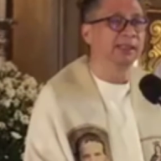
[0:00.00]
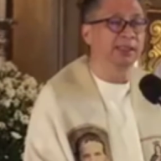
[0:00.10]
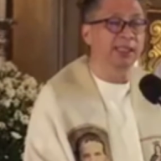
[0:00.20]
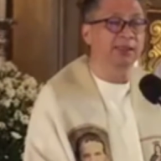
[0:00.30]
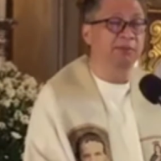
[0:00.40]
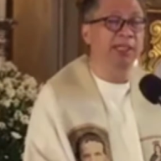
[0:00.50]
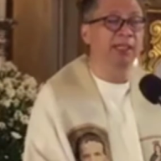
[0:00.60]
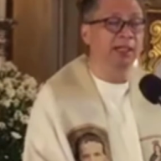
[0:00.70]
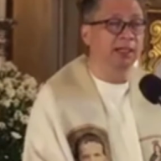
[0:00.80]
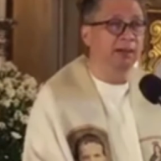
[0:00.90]
Just being
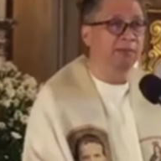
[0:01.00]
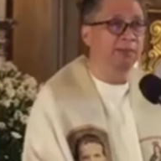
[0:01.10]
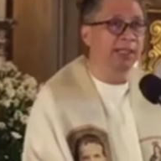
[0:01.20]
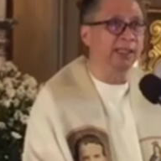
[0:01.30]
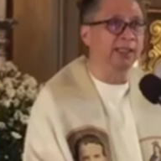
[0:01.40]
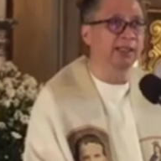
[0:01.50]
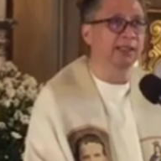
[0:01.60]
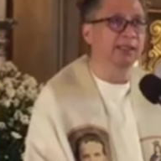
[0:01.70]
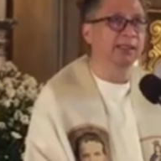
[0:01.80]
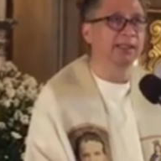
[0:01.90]
a company.
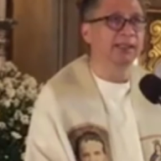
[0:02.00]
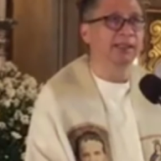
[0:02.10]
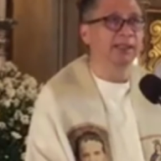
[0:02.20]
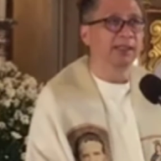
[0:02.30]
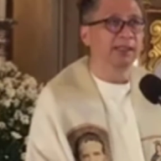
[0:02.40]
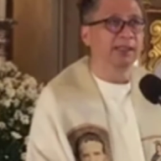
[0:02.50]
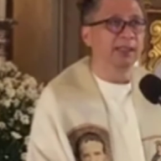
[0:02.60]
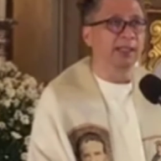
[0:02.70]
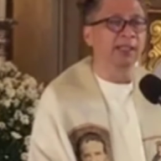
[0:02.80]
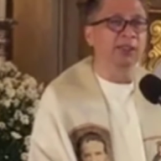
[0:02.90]

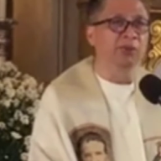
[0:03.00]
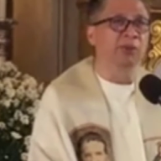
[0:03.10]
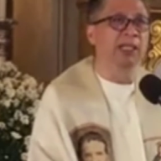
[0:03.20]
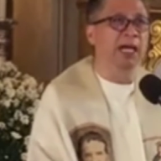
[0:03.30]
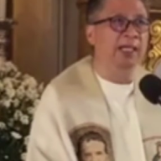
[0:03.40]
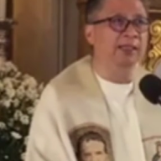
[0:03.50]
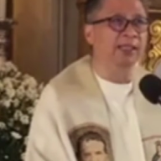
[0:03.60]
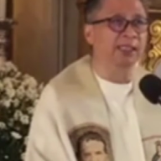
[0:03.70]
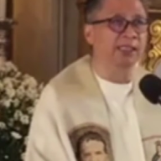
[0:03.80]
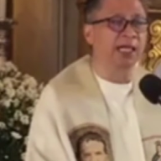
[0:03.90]
And you will
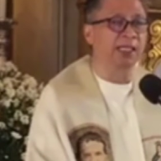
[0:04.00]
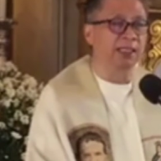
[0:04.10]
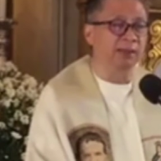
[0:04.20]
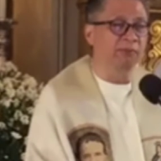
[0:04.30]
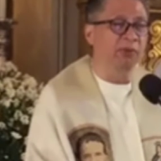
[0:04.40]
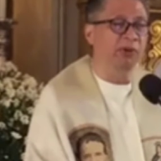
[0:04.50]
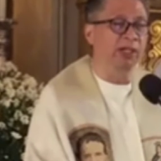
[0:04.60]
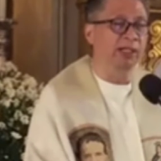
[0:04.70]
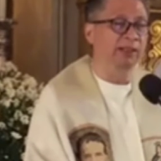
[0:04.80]
understand it more.